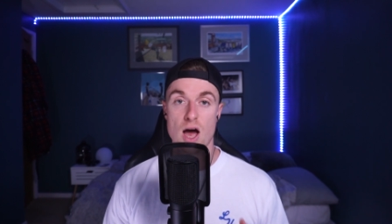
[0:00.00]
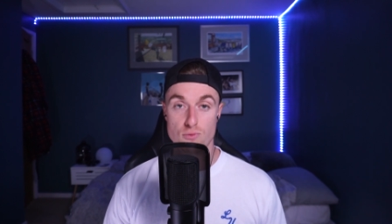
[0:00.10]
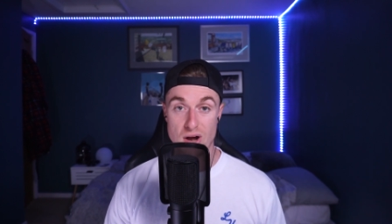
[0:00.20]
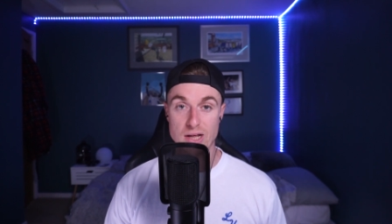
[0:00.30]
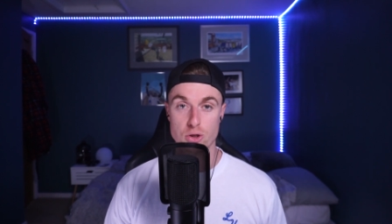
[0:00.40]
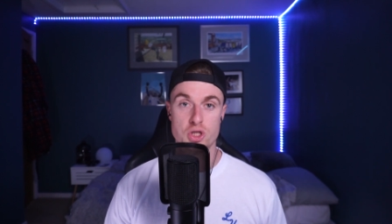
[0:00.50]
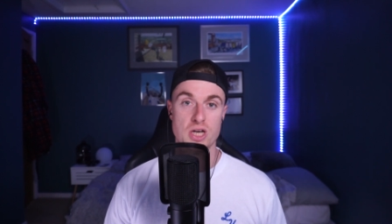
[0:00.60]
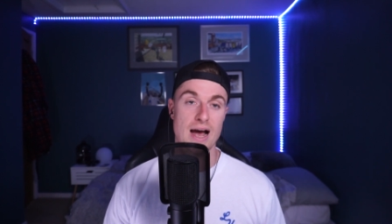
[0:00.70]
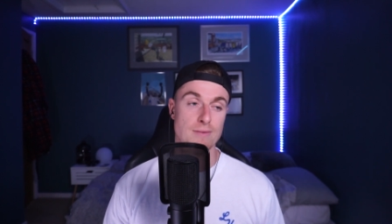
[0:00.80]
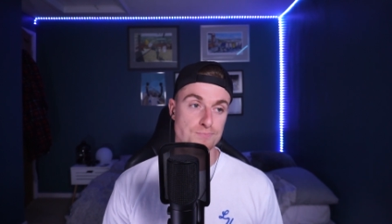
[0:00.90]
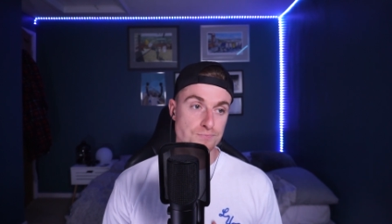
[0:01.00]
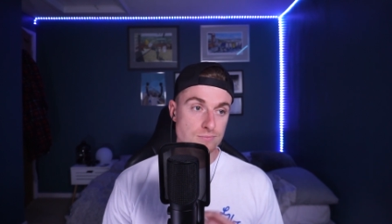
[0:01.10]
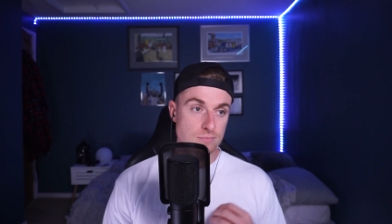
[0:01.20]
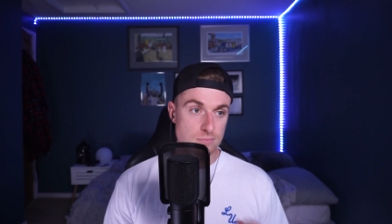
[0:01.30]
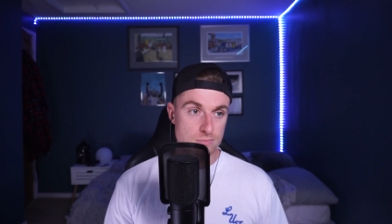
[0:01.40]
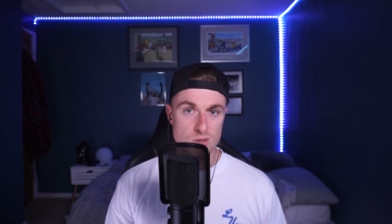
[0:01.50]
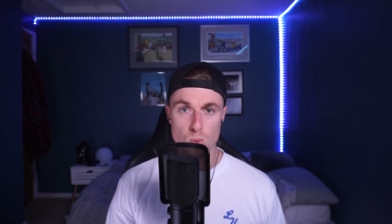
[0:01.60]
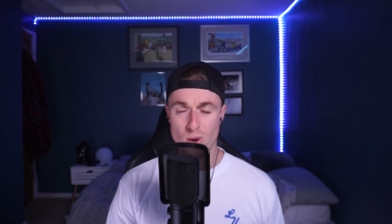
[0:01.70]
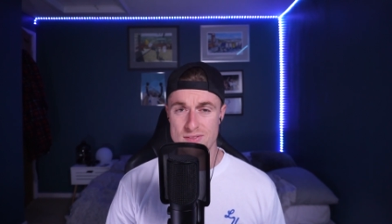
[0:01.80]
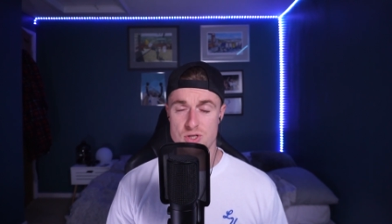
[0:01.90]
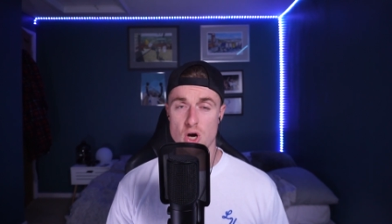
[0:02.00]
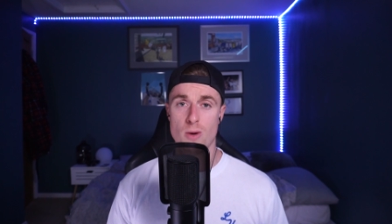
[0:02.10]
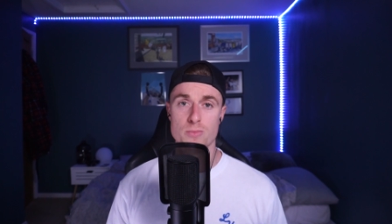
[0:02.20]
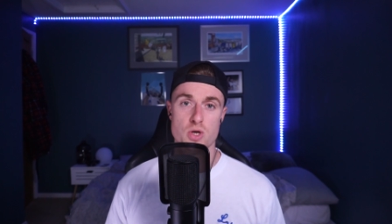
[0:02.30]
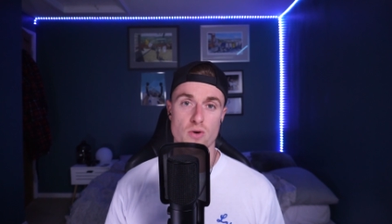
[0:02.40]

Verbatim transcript: A really good chat with Dom,